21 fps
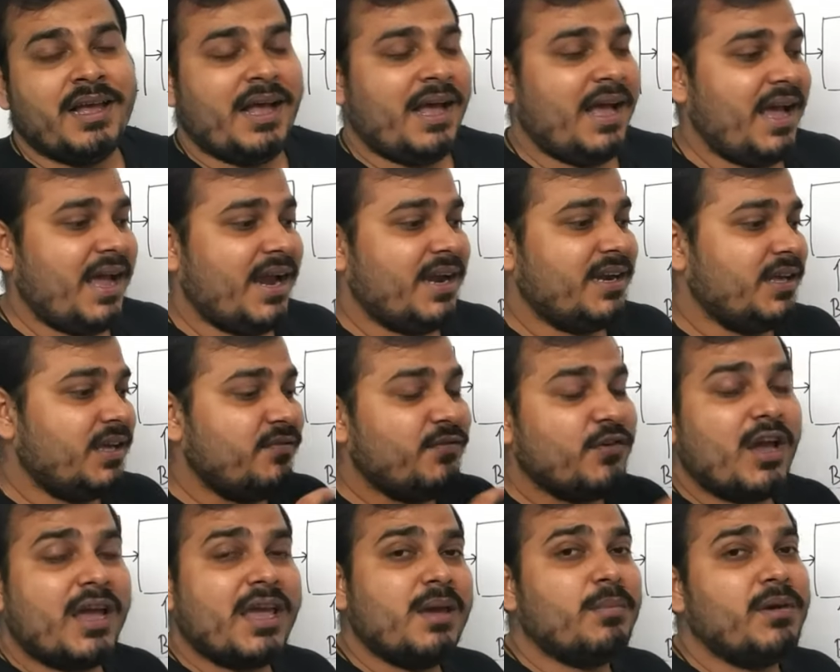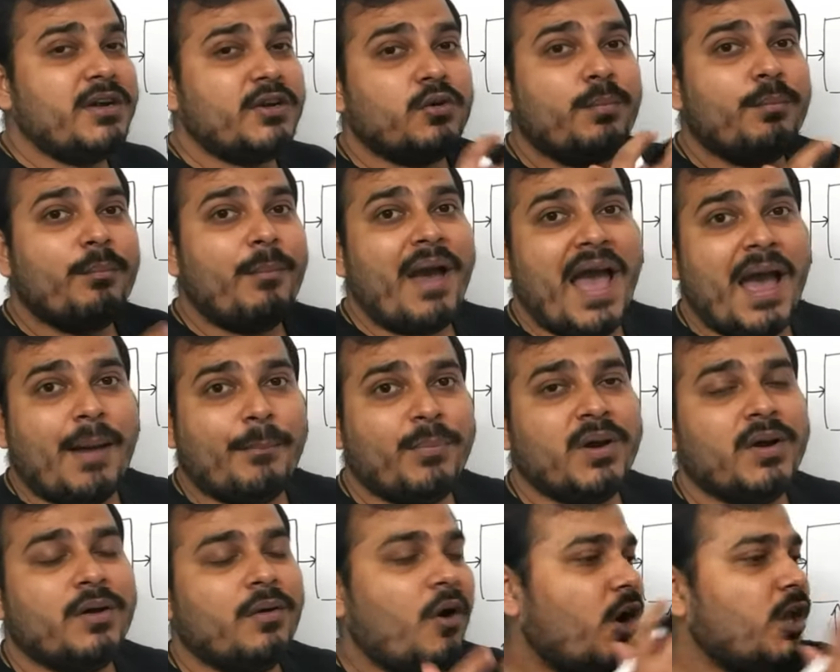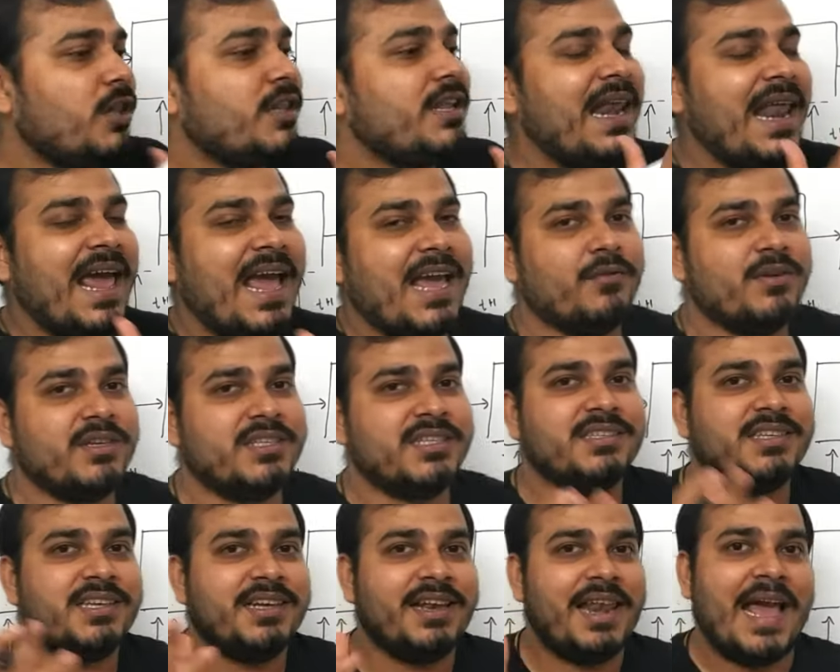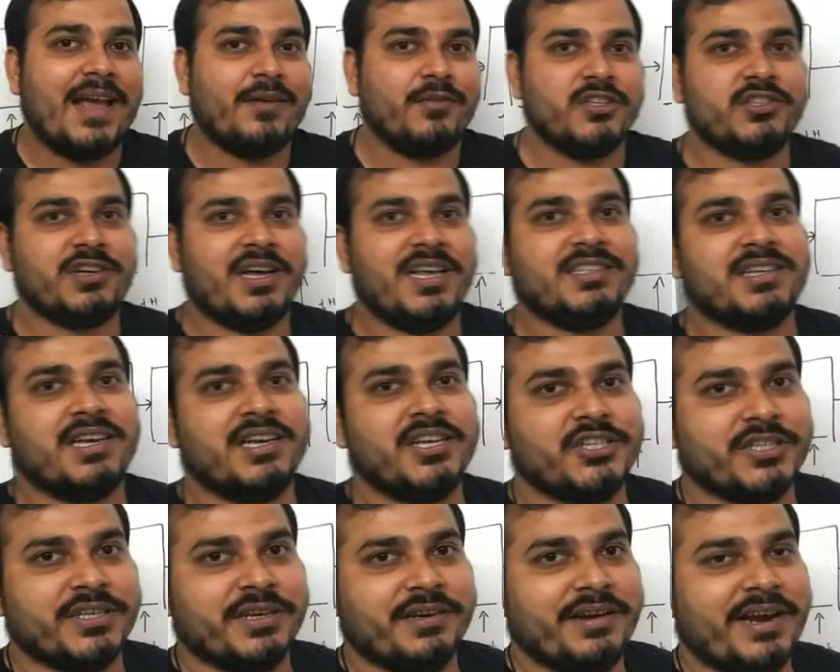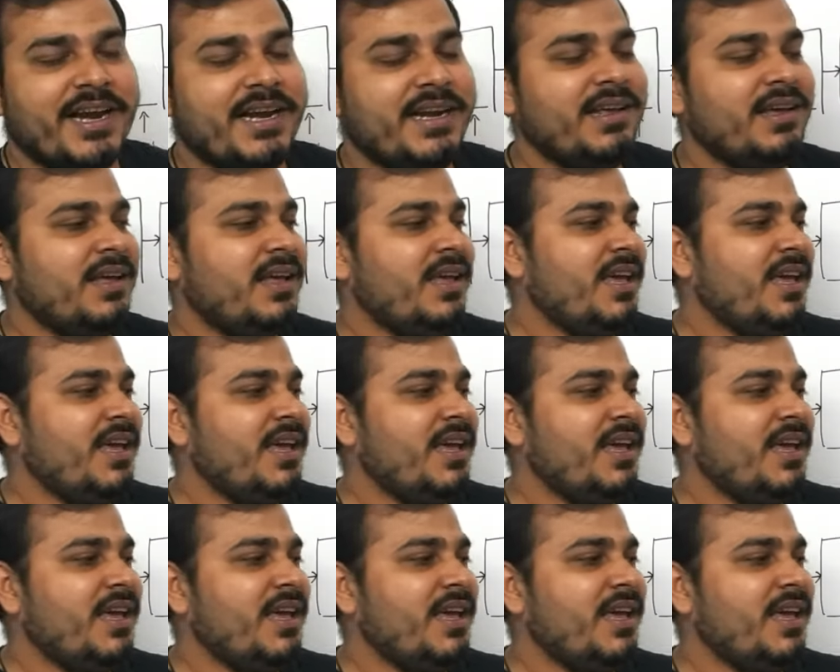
and if you are able to map all the languages in language translation right